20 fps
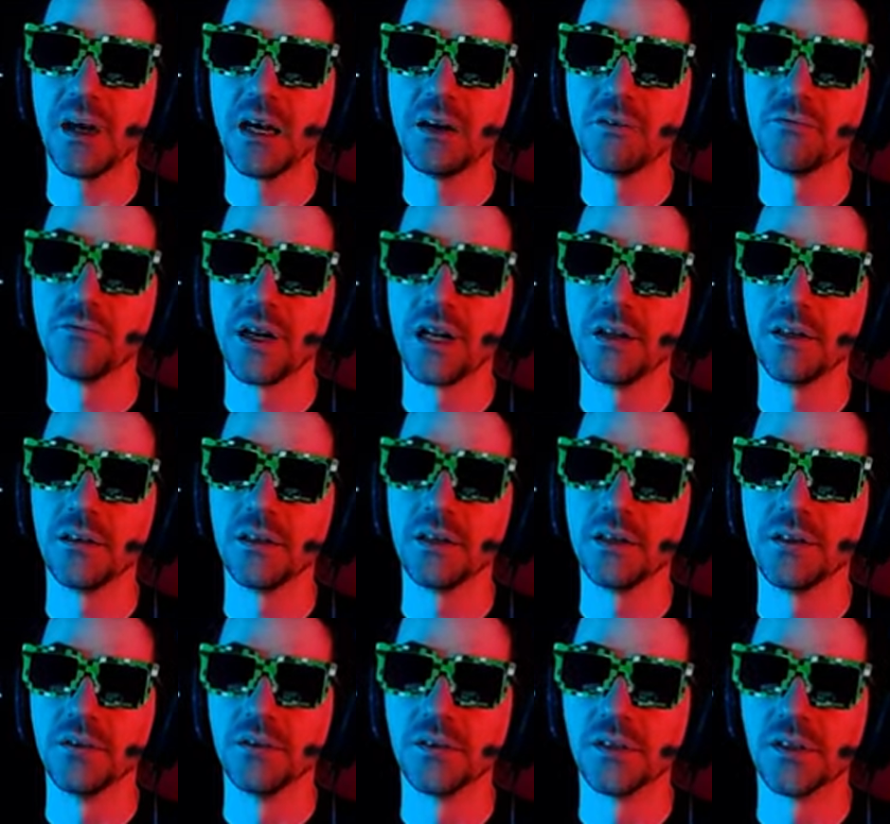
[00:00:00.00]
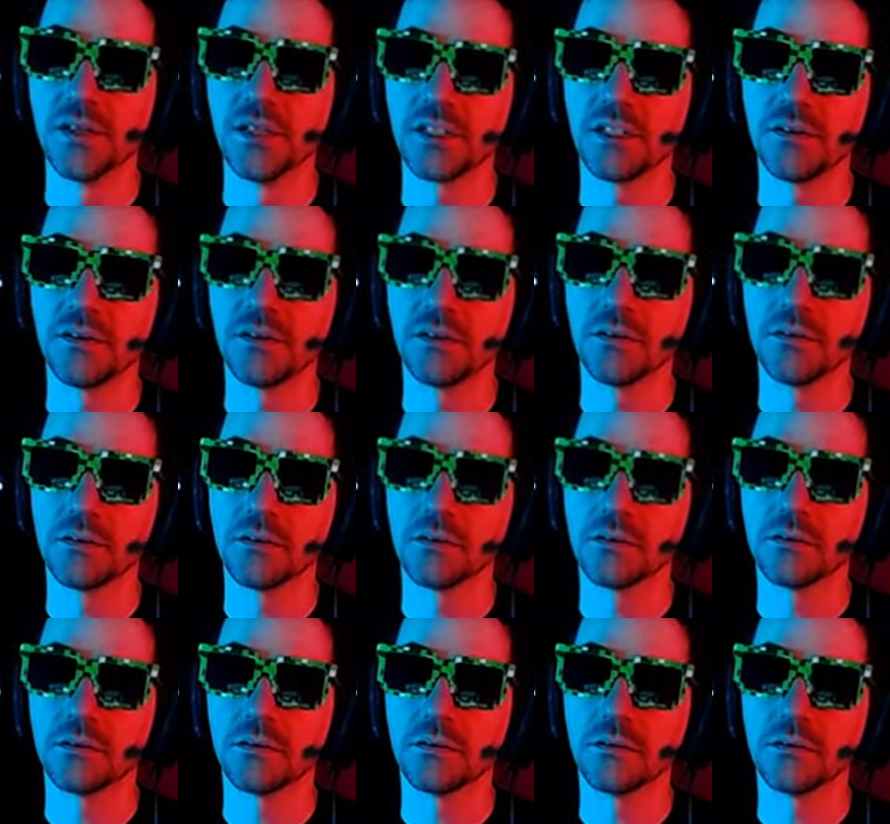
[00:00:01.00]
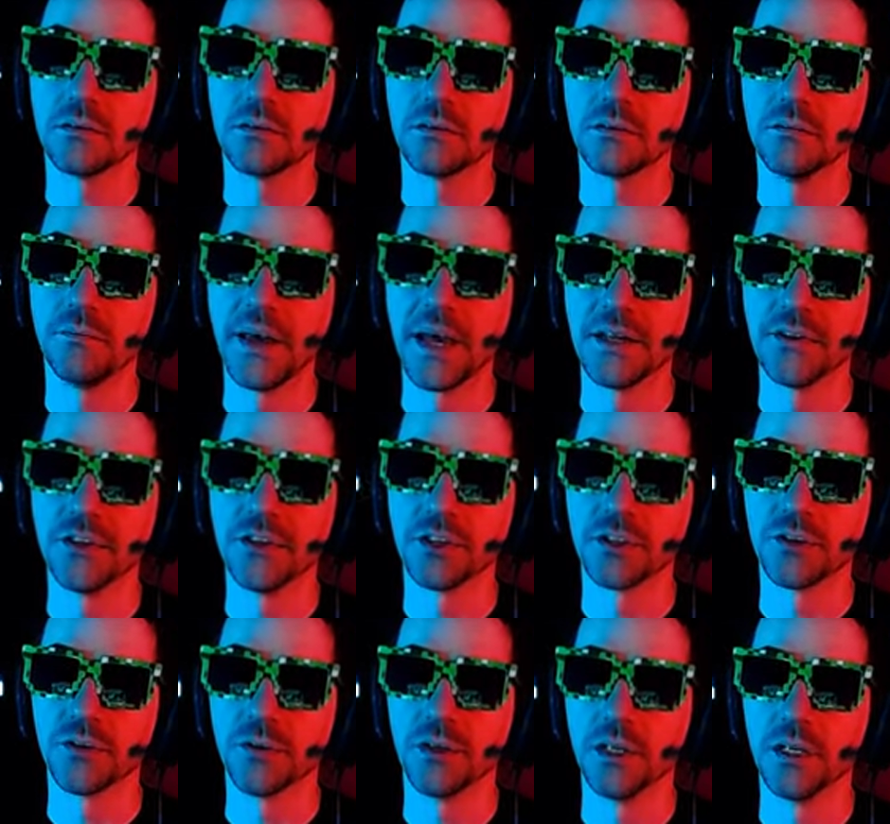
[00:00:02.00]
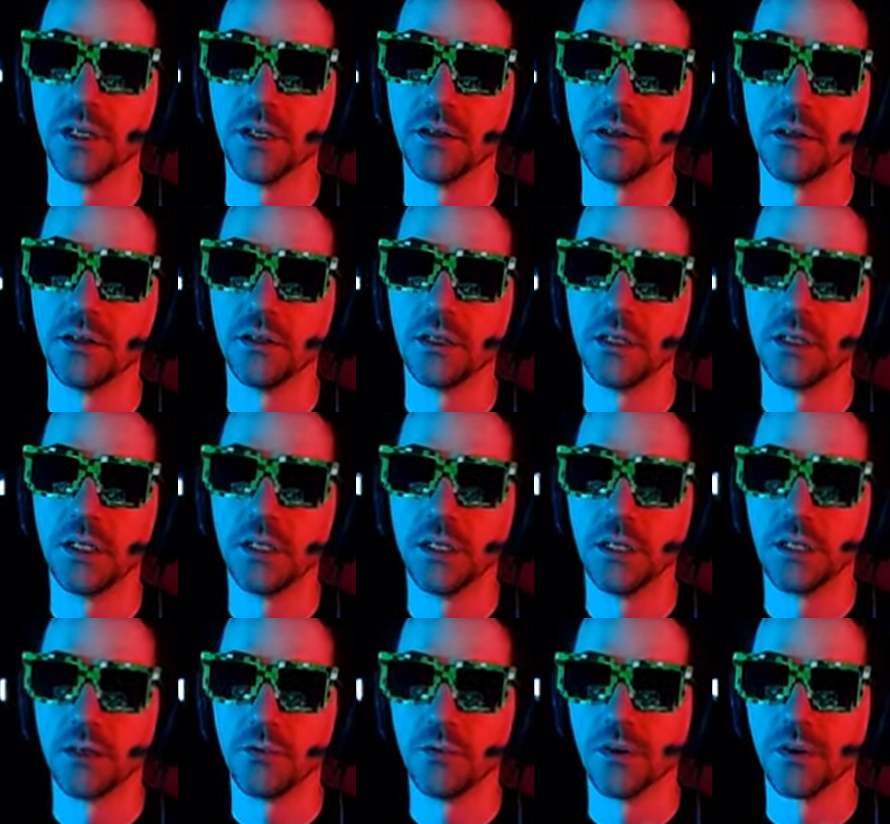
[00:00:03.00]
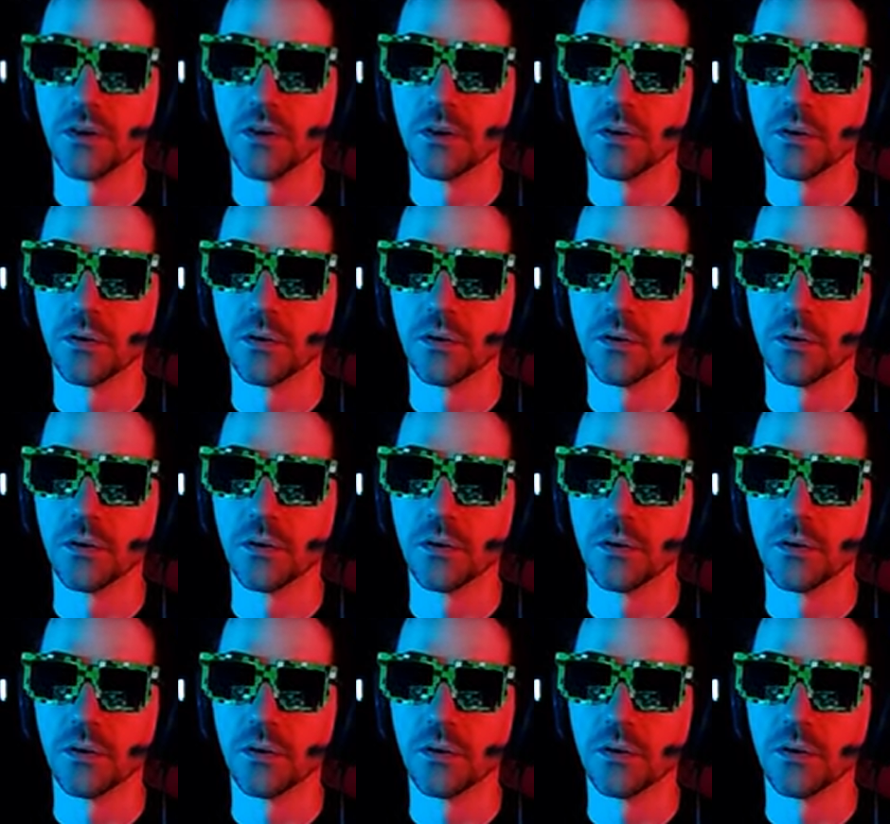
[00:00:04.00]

I rarely use this magic tree with girl